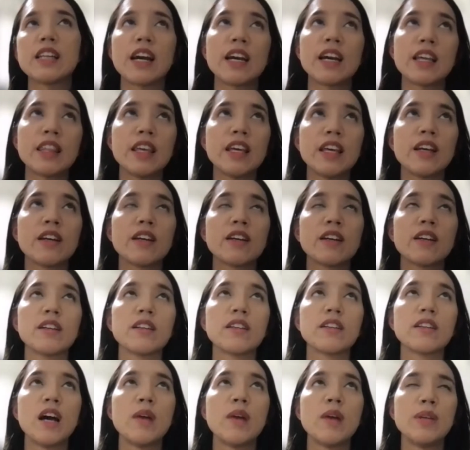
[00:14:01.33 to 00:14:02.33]
I think,
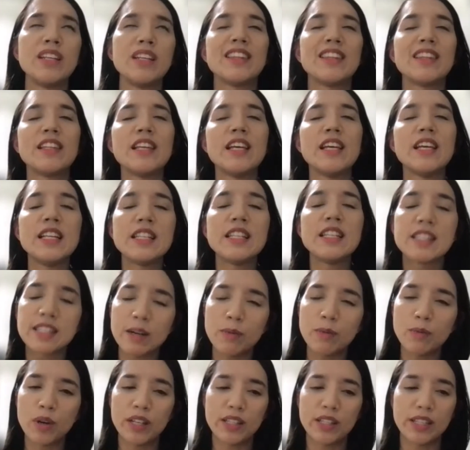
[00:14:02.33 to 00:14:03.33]
in
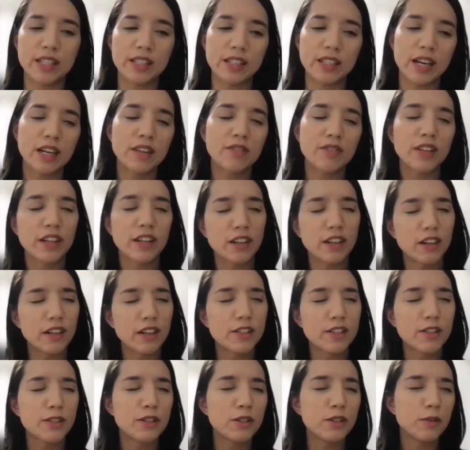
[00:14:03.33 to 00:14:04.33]
some ways that's kind of like, oh,
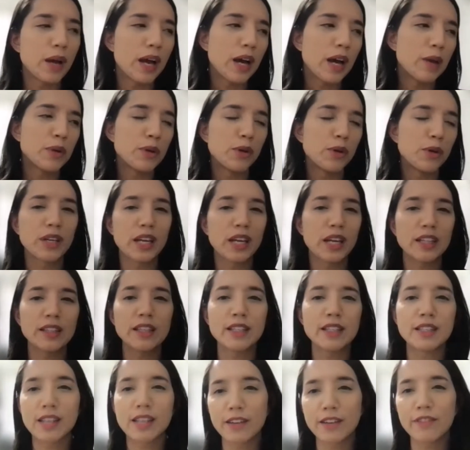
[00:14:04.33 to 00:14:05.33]
it's too bad we don't get
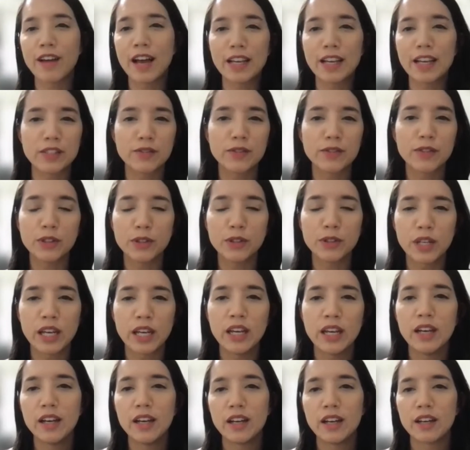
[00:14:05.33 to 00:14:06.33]
these like fast food
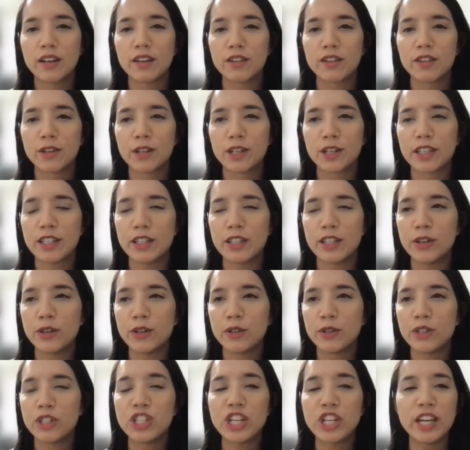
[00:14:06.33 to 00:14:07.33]
or,
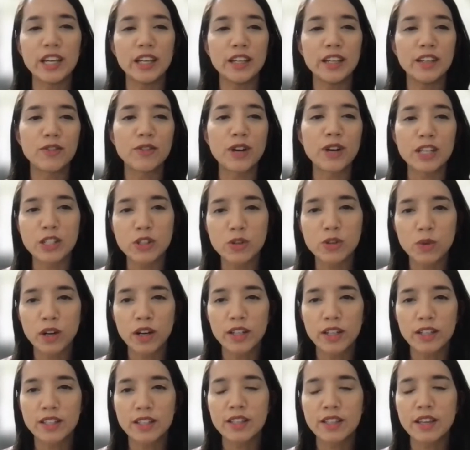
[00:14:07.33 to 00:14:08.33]
chain
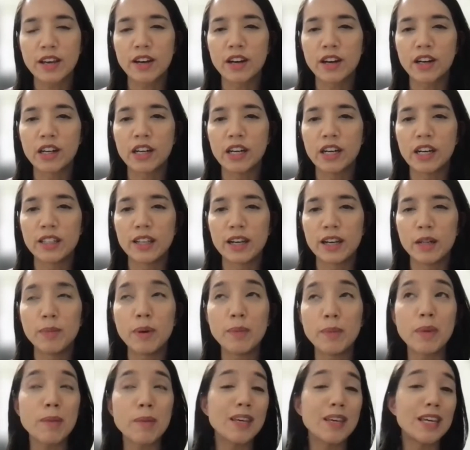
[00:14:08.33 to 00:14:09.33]
restaurants that are halal.
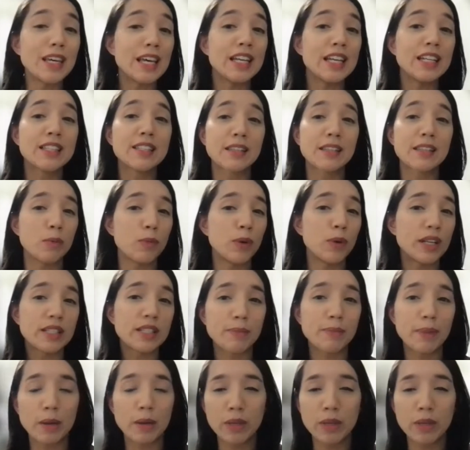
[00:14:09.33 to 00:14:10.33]
But maybe in some ways
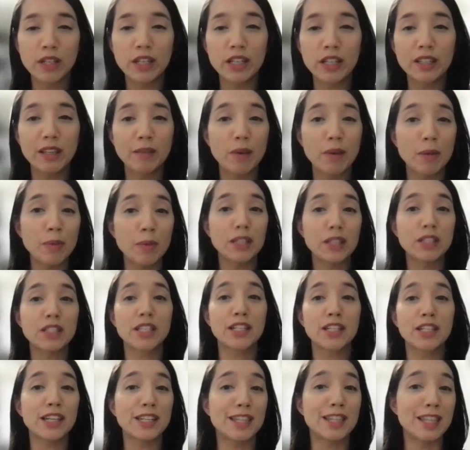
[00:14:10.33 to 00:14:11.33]
it might be a good thing. Maybe it's a
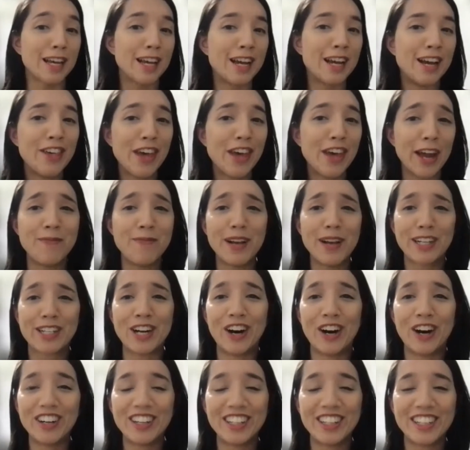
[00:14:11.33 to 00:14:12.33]
good thing that
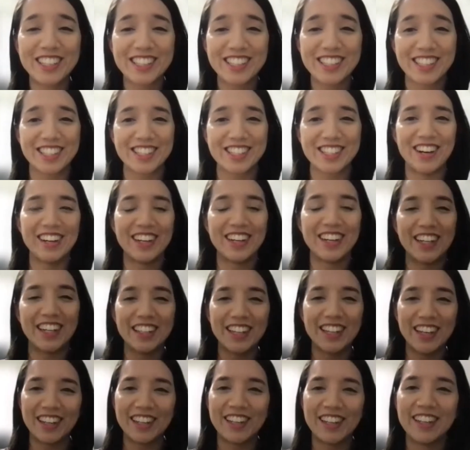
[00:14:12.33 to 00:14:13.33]
McDonald's is not
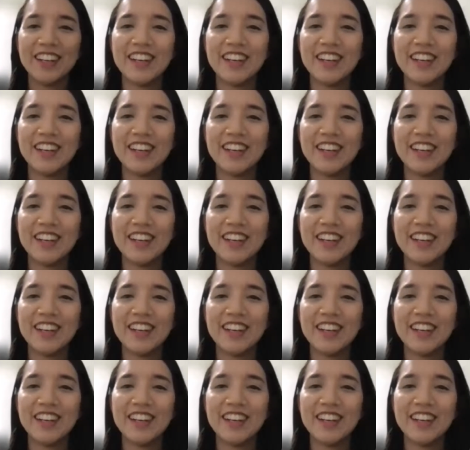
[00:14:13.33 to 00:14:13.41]
halal.